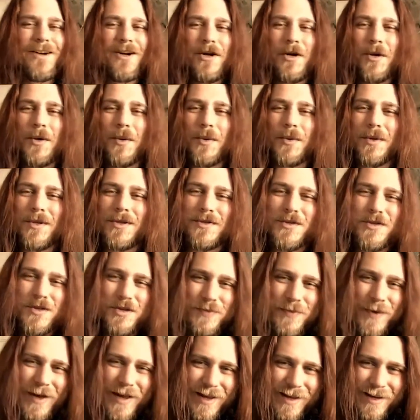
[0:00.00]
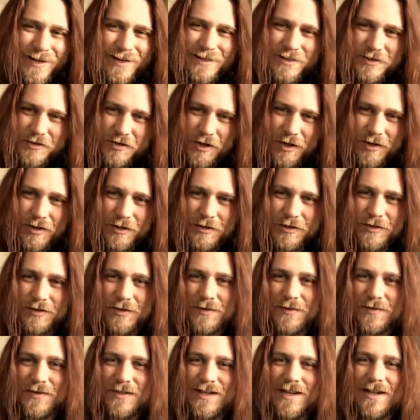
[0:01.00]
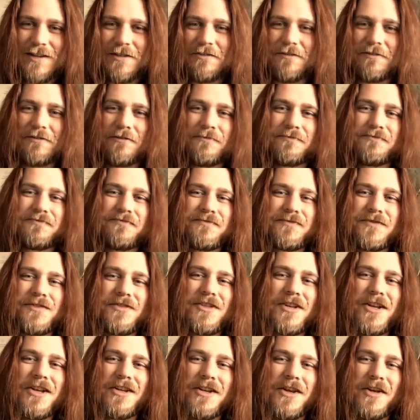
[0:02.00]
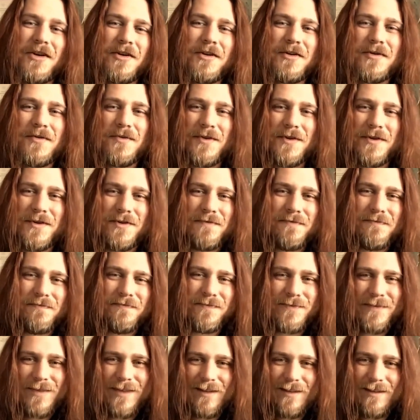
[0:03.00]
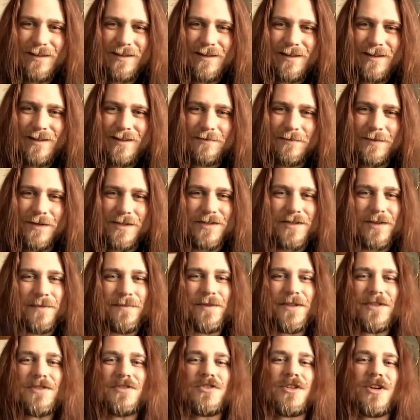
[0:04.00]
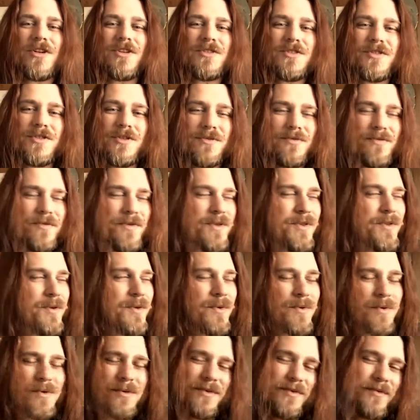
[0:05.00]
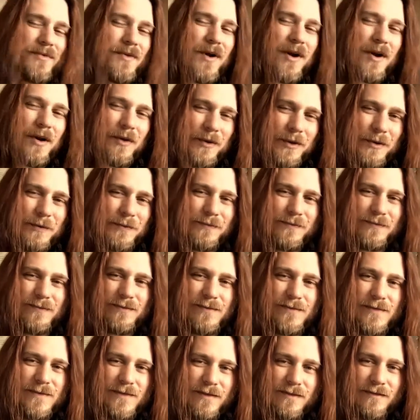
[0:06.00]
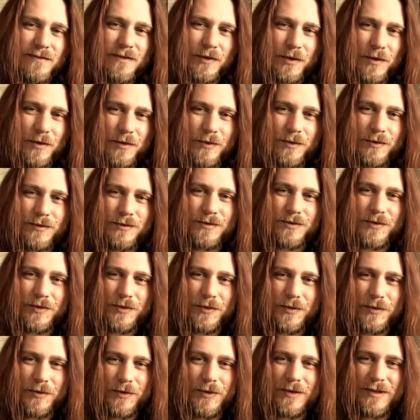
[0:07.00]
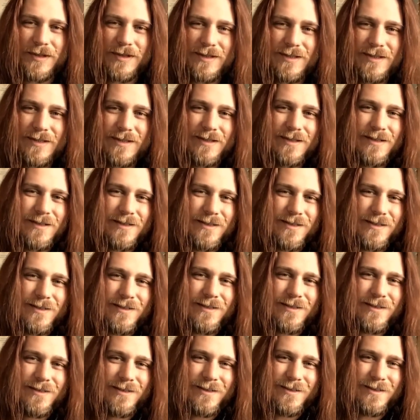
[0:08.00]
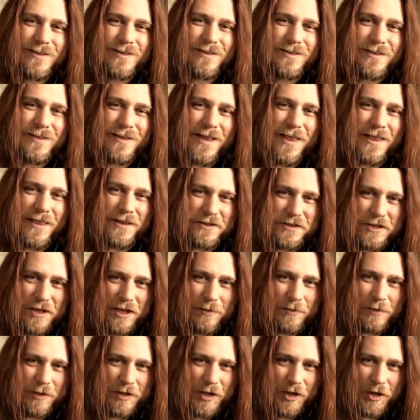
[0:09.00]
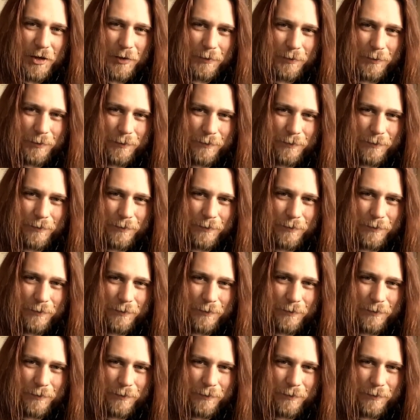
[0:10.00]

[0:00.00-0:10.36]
Odin smiled and chuckled to himself, said nary a word, simply gestured for Thor to follow him, for Odin knew the time had come.